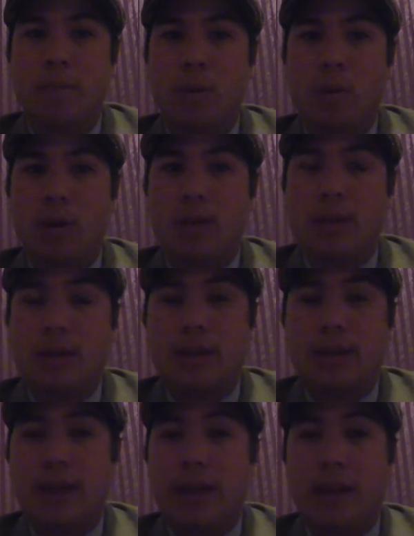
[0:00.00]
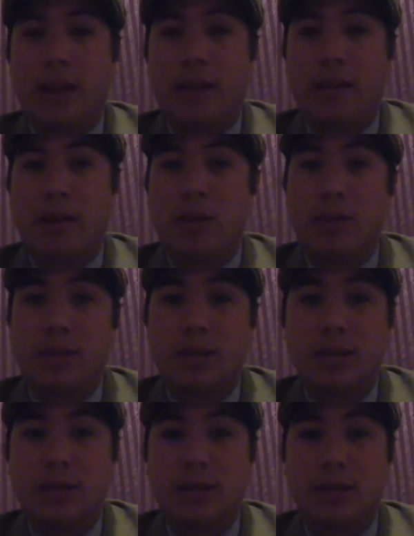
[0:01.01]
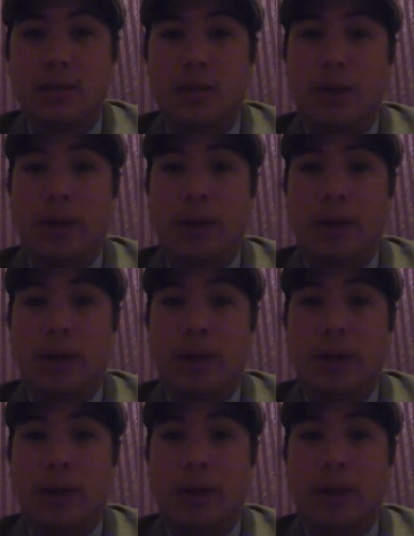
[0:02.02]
was at the tail end of the 06 season,